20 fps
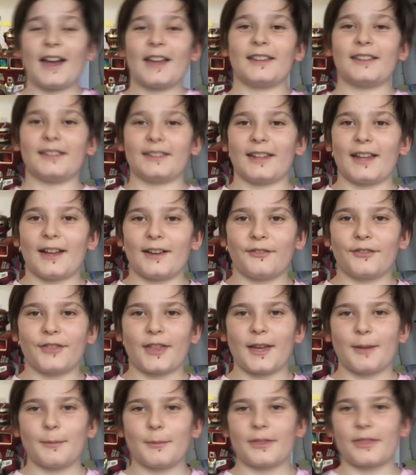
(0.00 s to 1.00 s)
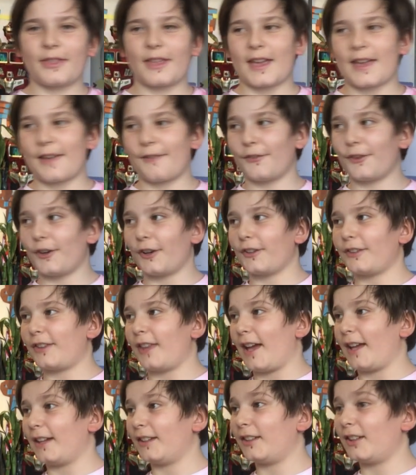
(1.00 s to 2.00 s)
love them. They've got
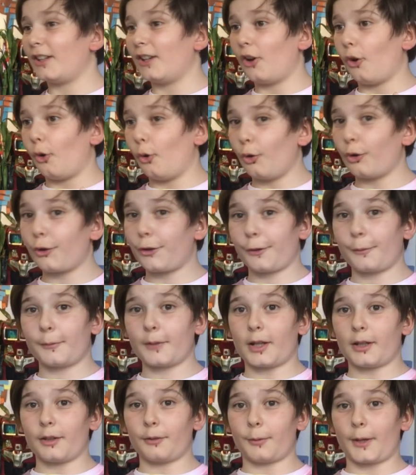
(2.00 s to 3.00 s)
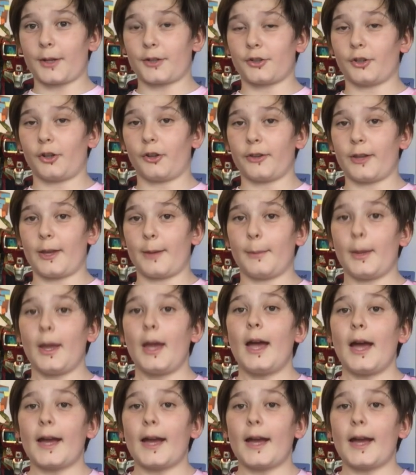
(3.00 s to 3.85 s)
that awesome coloration on them.